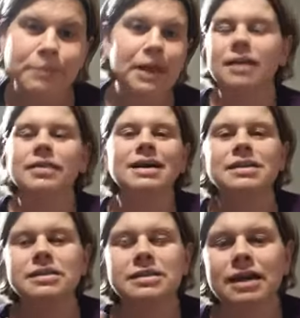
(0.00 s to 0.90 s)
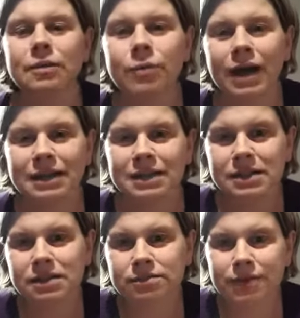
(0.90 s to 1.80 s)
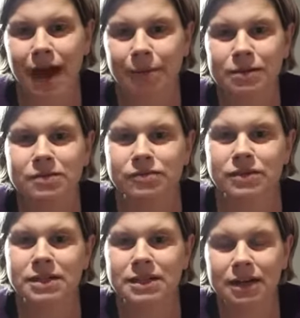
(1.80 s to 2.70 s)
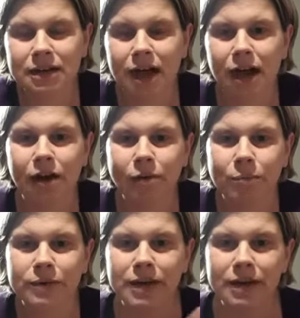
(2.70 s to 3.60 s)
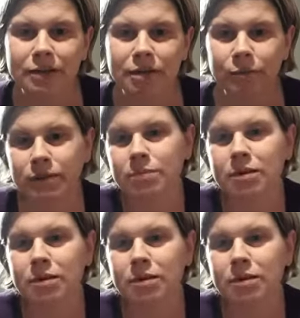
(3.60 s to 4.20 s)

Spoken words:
and that weight in the wrap is really going to help when the